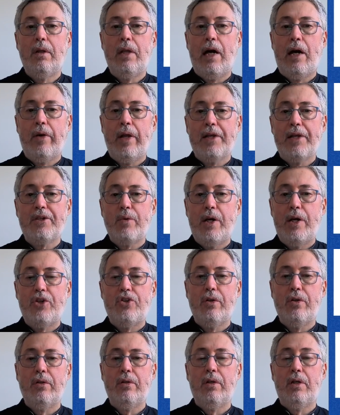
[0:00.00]
Now, next
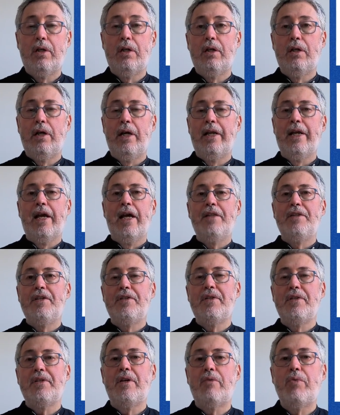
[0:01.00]
question. And again,
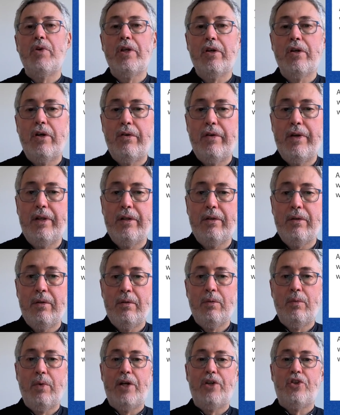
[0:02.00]
this is a recurrent
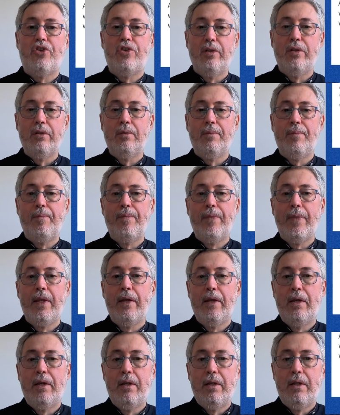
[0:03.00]
question.
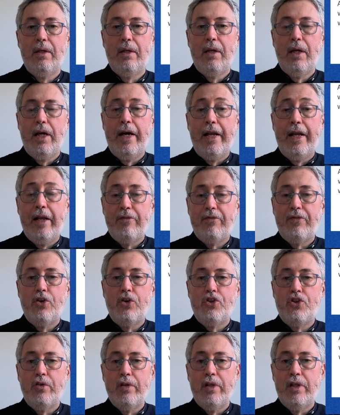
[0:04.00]
And
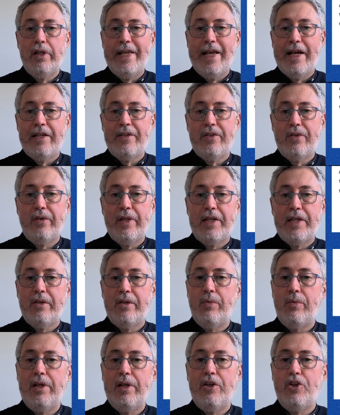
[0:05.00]
unfortunately, the answer
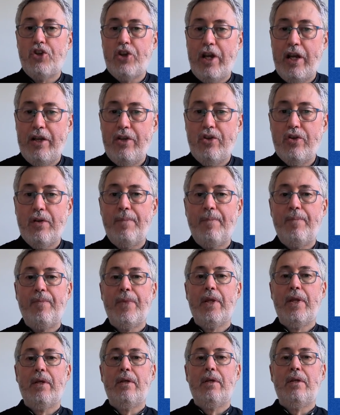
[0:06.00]
doesn't really change.
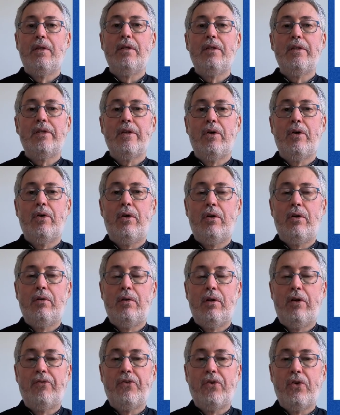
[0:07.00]
So,
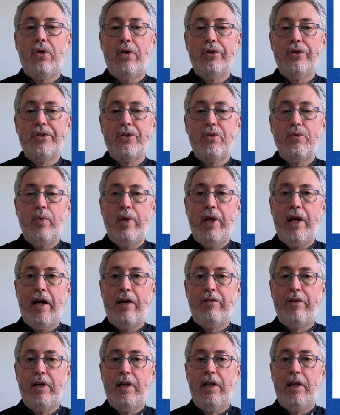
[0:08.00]
of course, we
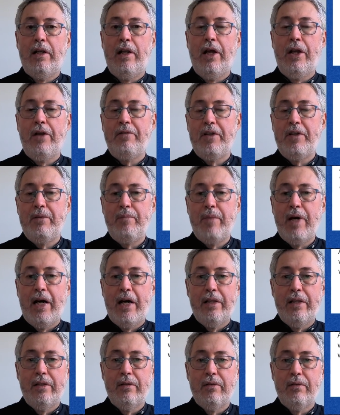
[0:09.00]
have a lot of
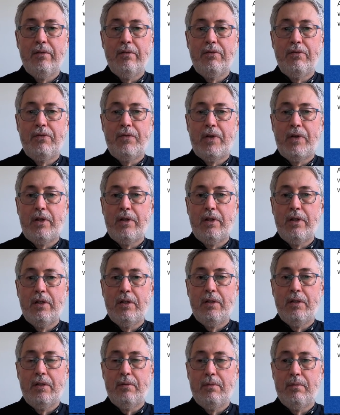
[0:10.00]
demand
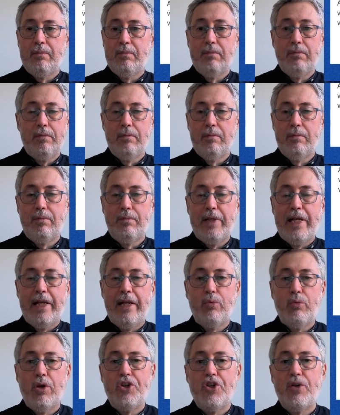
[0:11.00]
for
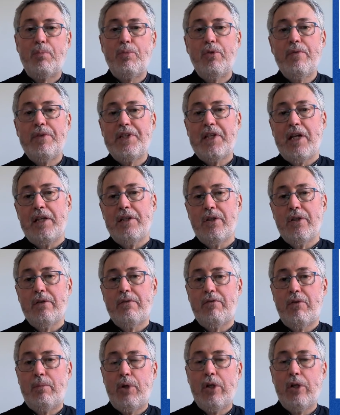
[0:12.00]
Planet Watch approved sensors
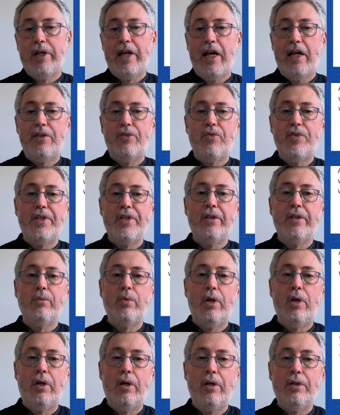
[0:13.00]
from all countries in the
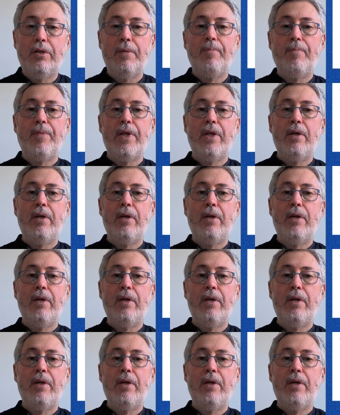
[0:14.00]
world.